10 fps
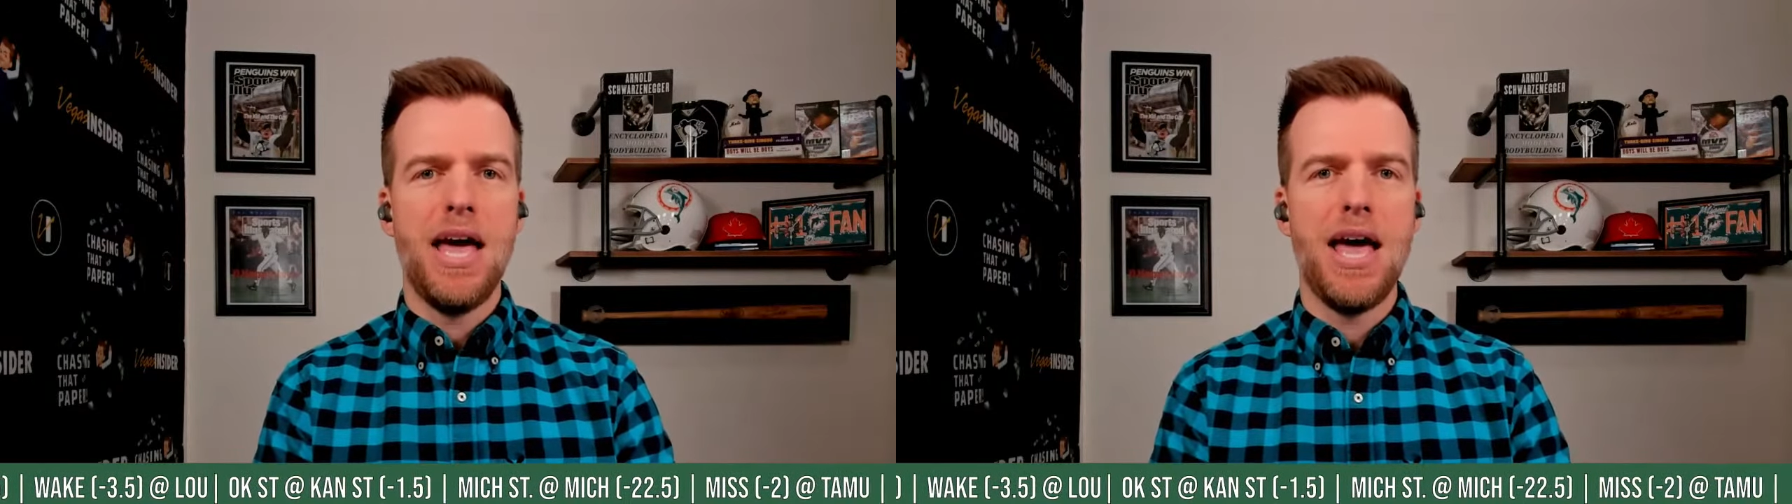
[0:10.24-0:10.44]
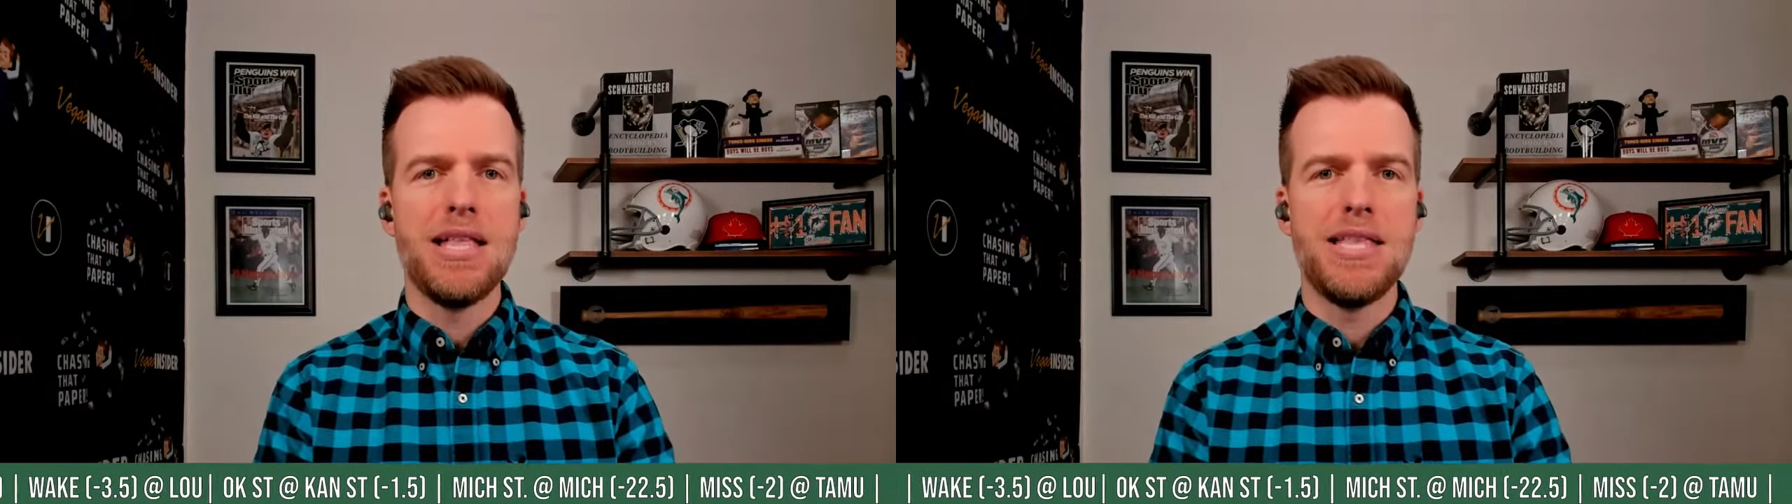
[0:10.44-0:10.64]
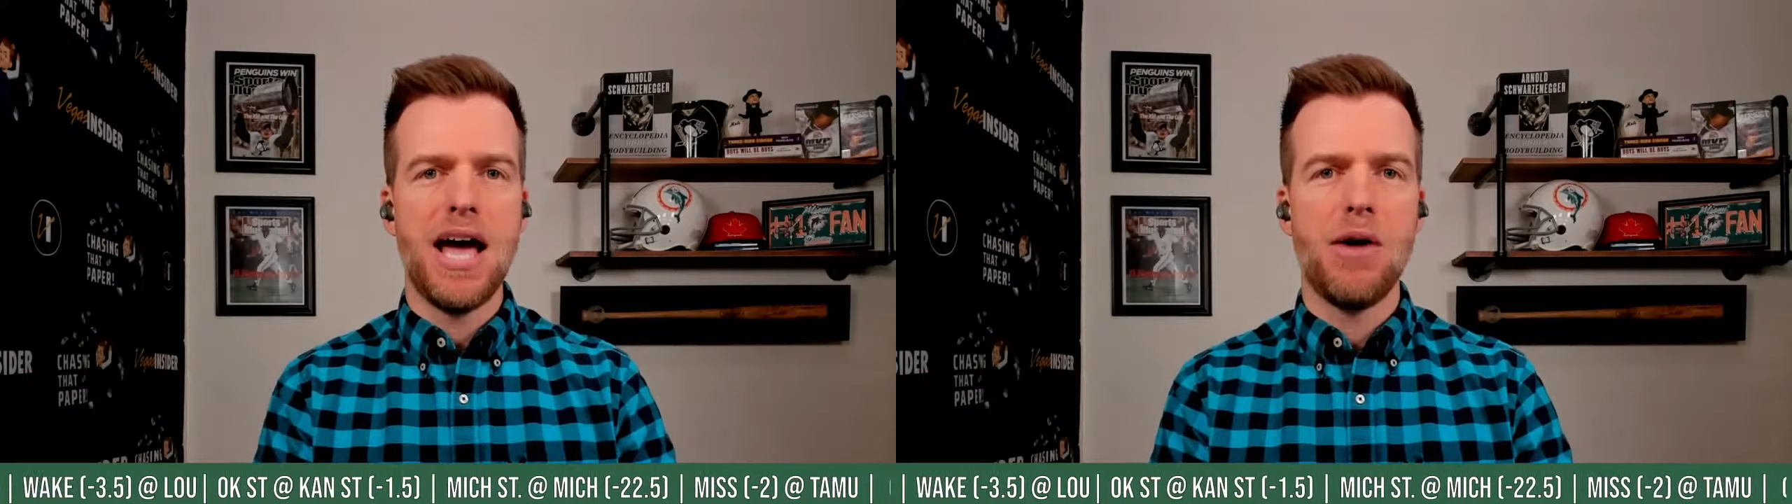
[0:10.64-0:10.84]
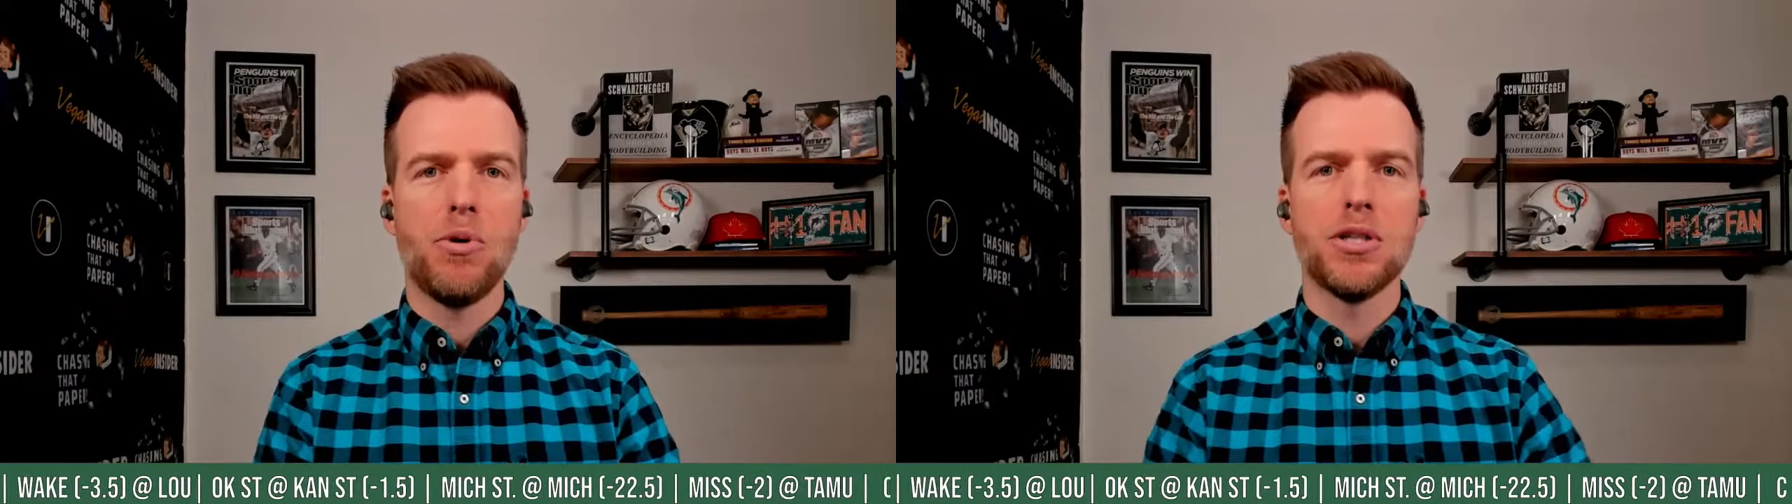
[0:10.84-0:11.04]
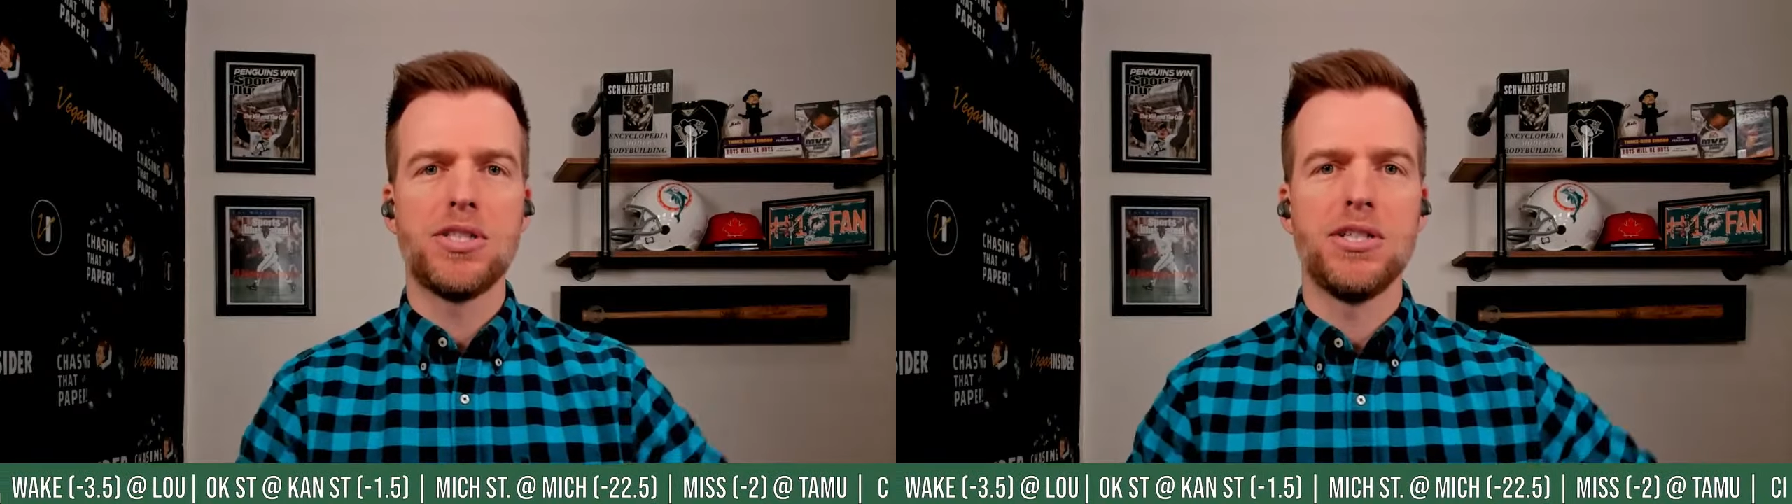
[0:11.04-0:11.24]
And uh,
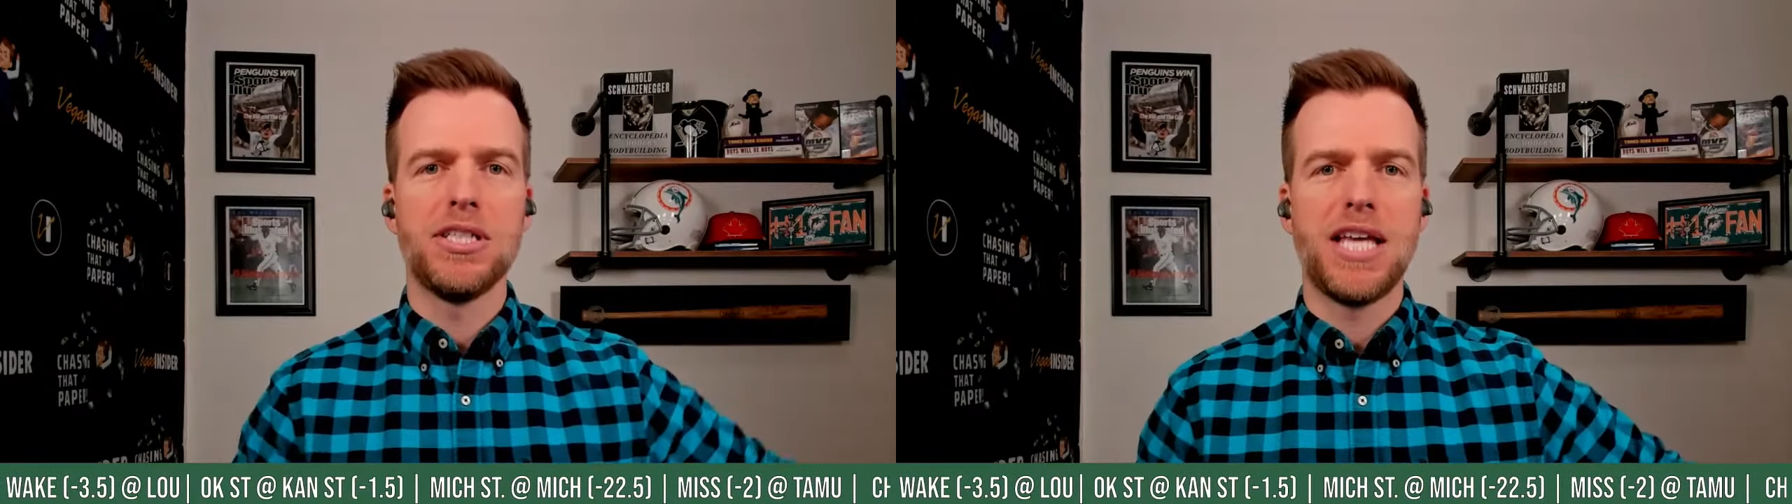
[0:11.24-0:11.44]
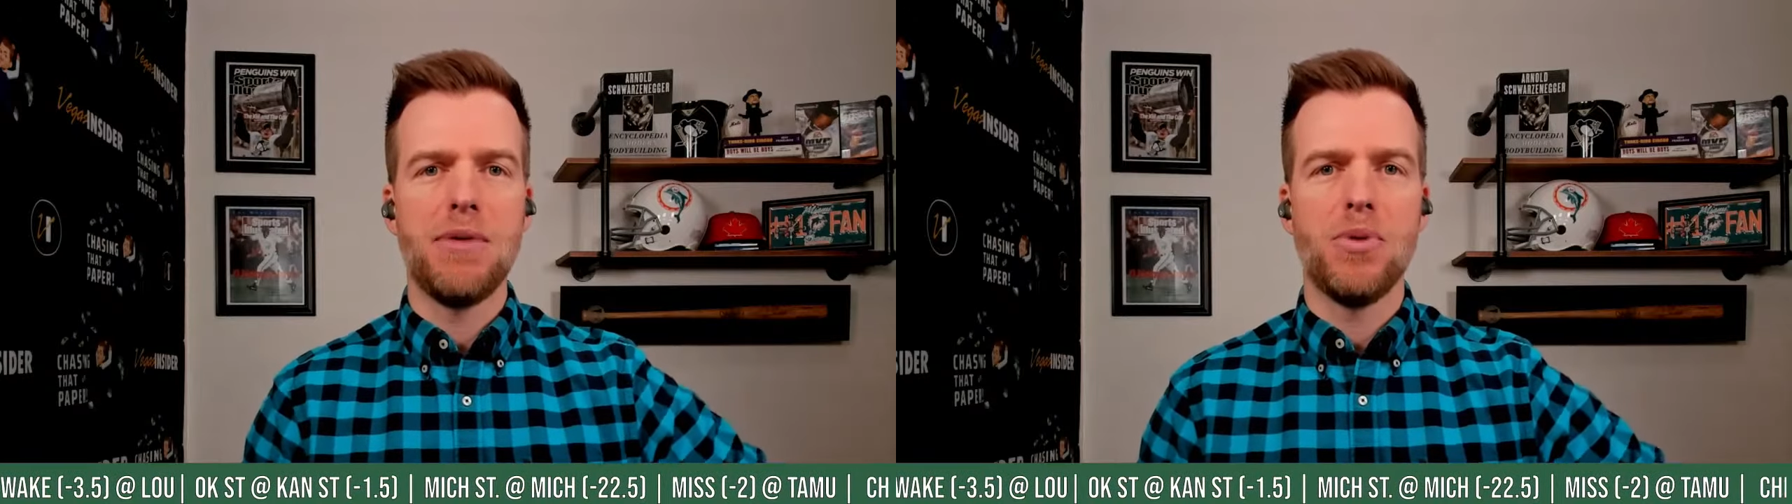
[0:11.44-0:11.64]
World Series game